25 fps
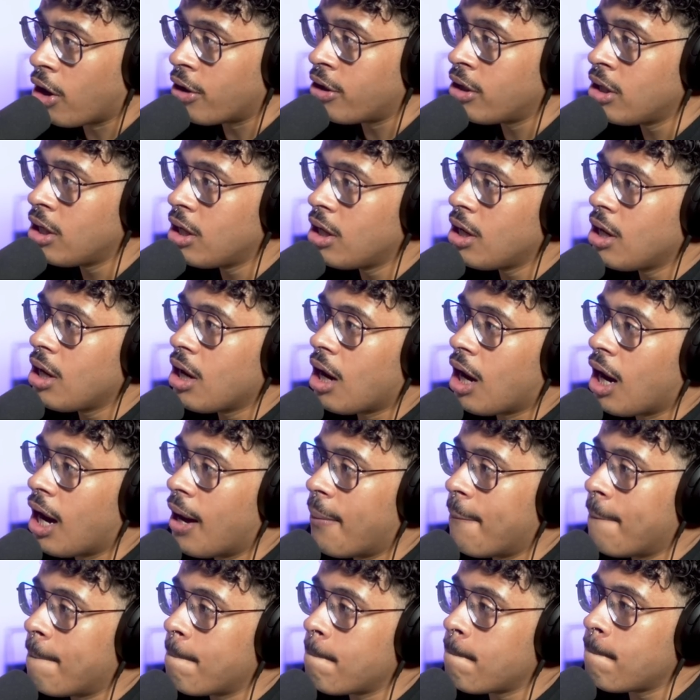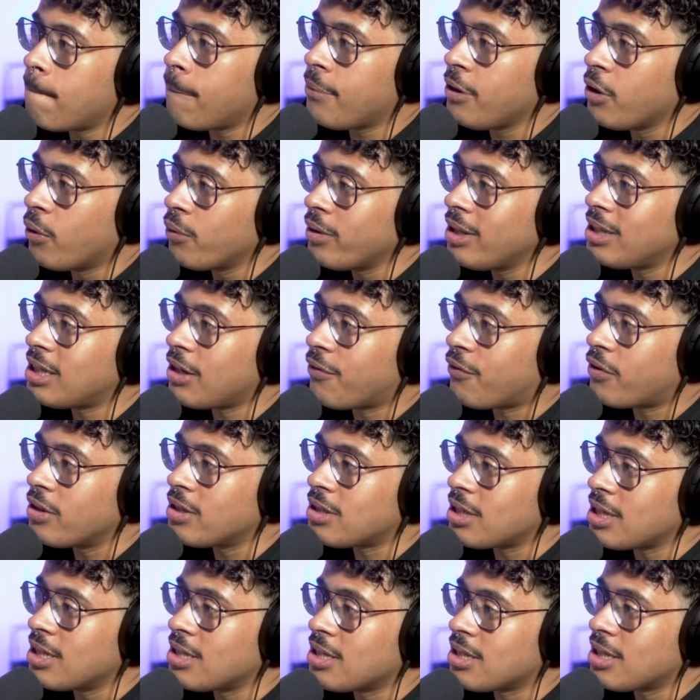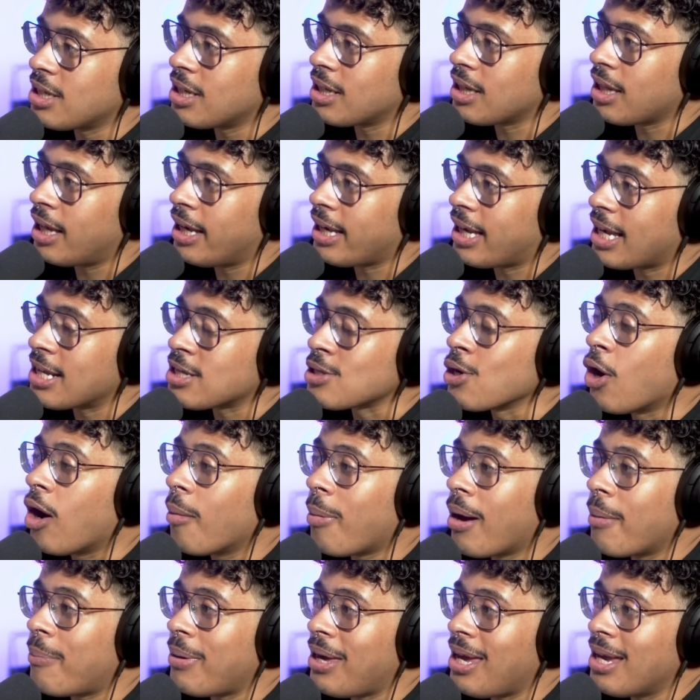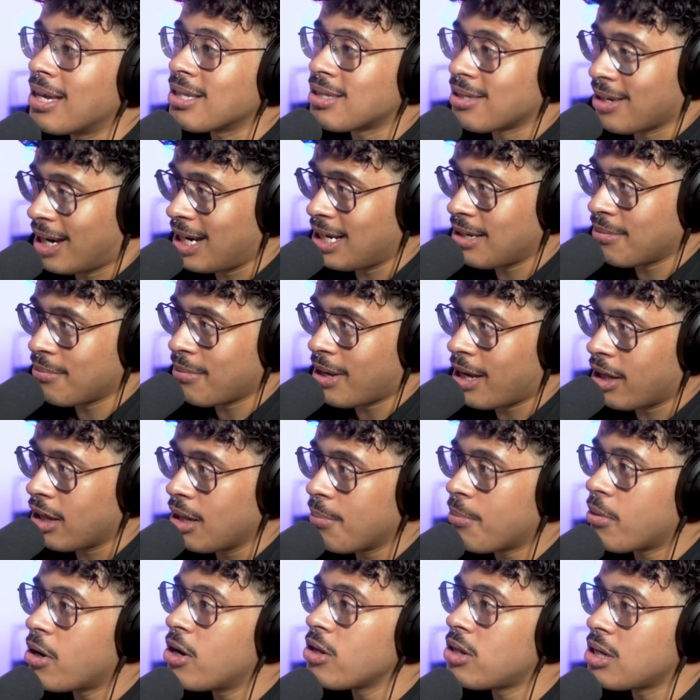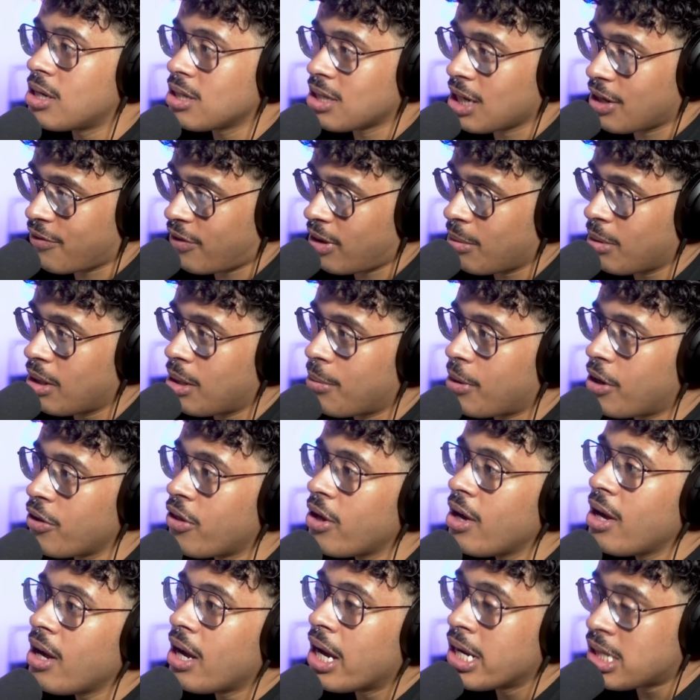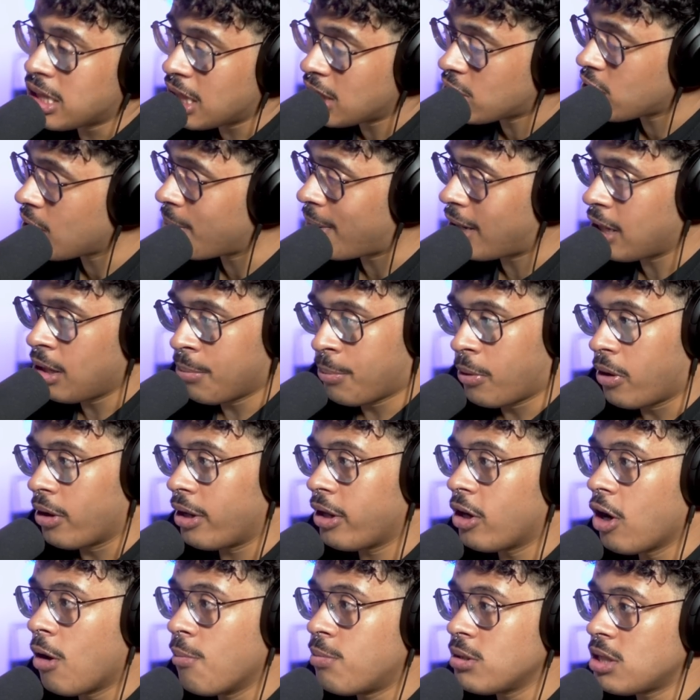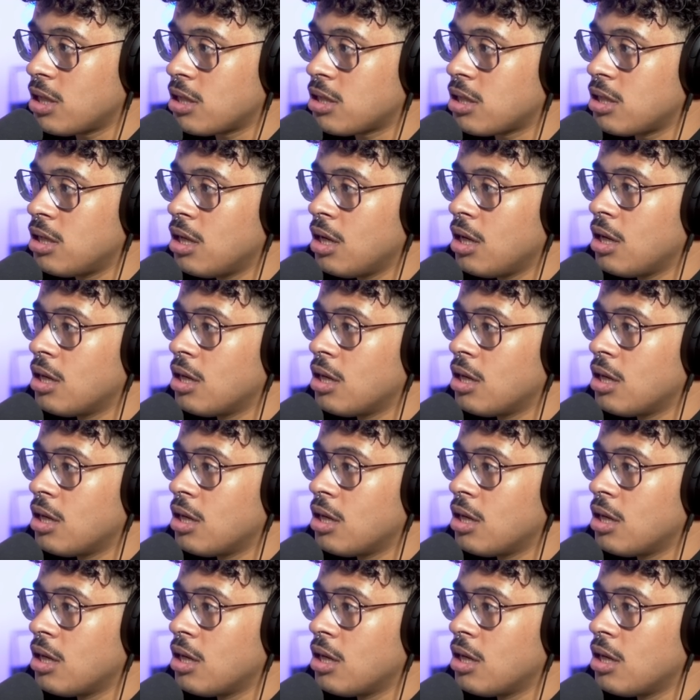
on yeah um the only difference is that like it's not about being assigned male at birth and assigned yeah. female at birth it's literally about your body composition